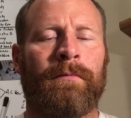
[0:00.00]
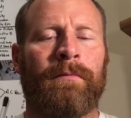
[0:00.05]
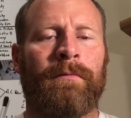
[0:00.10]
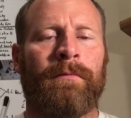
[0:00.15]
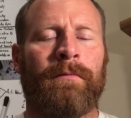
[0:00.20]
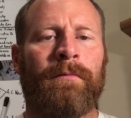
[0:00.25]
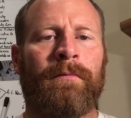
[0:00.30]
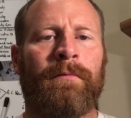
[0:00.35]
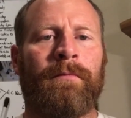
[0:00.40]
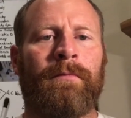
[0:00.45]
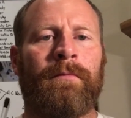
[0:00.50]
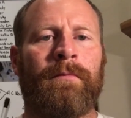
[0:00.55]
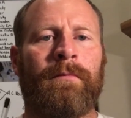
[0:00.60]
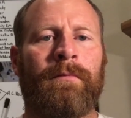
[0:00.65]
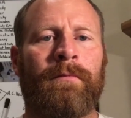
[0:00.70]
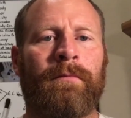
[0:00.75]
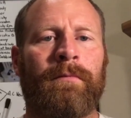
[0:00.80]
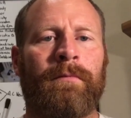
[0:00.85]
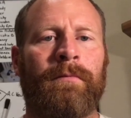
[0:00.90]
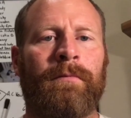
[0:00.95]

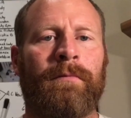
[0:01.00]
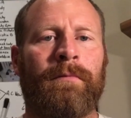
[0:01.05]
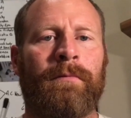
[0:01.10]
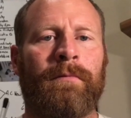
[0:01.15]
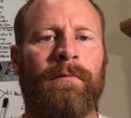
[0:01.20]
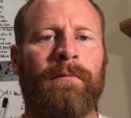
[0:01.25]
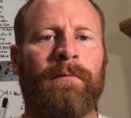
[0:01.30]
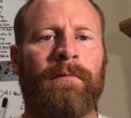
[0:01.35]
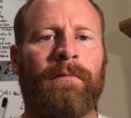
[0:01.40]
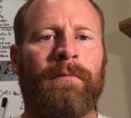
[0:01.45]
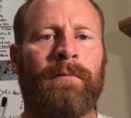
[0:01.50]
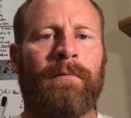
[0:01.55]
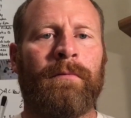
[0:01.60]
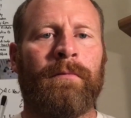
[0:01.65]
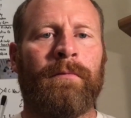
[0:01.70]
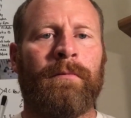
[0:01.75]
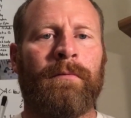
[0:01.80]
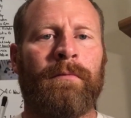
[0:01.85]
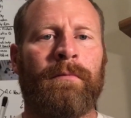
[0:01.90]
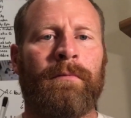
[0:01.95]

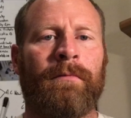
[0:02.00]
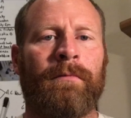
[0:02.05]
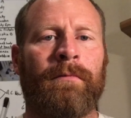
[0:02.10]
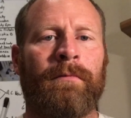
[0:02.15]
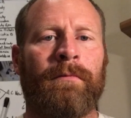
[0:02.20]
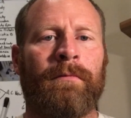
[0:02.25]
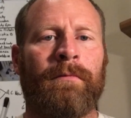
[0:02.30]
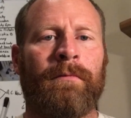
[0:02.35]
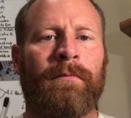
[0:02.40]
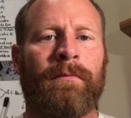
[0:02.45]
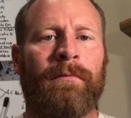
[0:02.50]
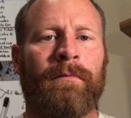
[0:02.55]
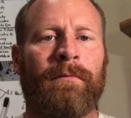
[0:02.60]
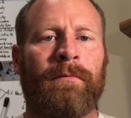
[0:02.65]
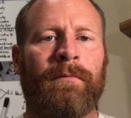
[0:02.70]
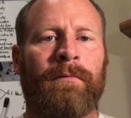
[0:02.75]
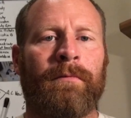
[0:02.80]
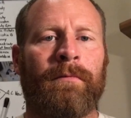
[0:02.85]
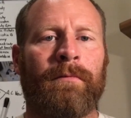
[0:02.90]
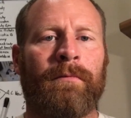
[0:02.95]

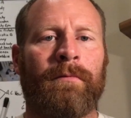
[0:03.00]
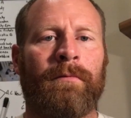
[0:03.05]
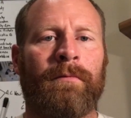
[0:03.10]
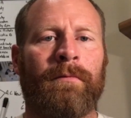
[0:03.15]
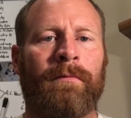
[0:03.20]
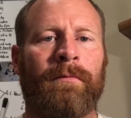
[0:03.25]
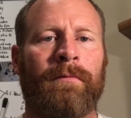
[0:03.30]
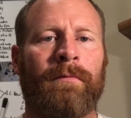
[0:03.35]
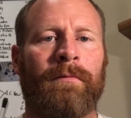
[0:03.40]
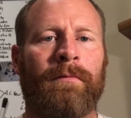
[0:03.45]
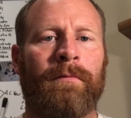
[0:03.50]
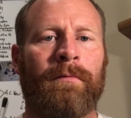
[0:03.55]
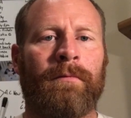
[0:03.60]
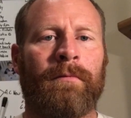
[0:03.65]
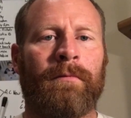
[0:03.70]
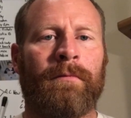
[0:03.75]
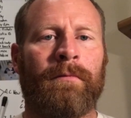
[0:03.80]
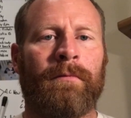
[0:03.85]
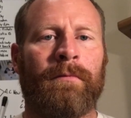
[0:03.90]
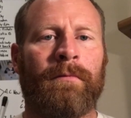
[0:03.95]

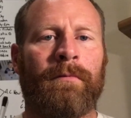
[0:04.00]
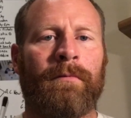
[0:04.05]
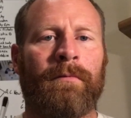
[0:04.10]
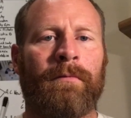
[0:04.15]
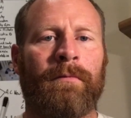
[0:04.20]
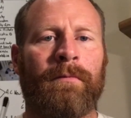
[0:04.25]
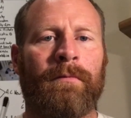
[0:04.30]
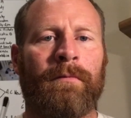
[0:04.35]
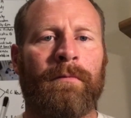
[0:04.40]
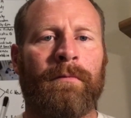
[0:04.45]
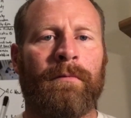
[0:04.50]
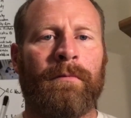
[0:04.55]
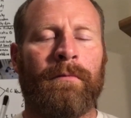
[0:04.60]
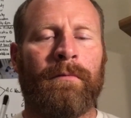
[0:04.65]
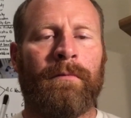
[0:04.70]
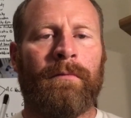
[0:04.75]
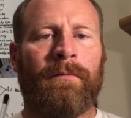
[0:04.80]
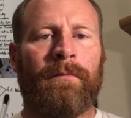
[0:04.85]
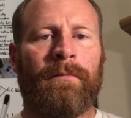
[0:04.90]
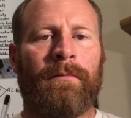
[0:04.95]

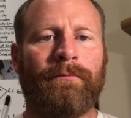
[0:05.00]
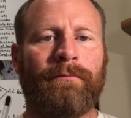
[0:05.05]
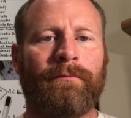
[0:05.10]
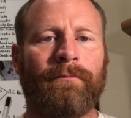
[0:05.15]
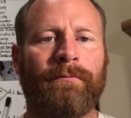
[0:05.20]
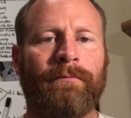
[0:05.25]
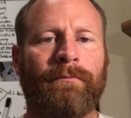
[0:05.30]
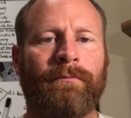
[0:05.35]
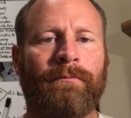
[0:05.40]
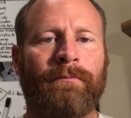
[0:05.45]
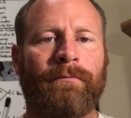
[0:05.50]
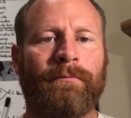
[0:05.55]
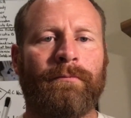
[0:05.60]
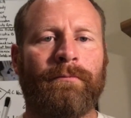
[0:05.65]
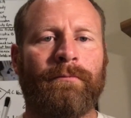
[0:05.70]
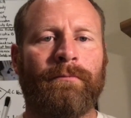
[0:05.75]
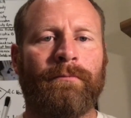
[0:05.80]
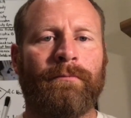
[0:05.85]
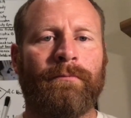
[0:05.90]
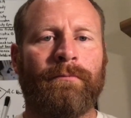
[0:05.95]

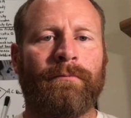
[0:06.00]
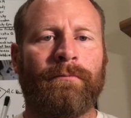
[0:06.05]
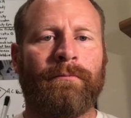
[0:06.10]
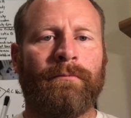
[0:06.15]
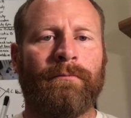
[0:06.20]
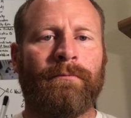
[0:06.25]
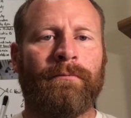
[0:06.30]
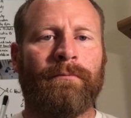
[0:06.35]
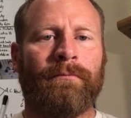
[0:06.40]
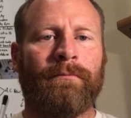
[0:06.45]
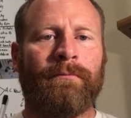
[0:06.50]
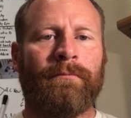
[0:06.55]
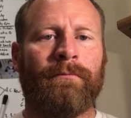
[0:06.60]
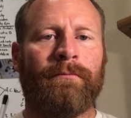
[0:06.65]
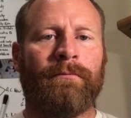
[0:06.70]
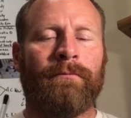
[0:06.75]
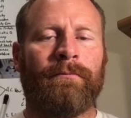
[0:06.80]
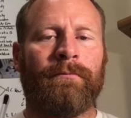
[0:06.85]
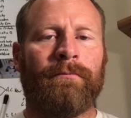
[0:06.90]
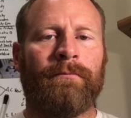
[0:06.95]
The person shown says nothing.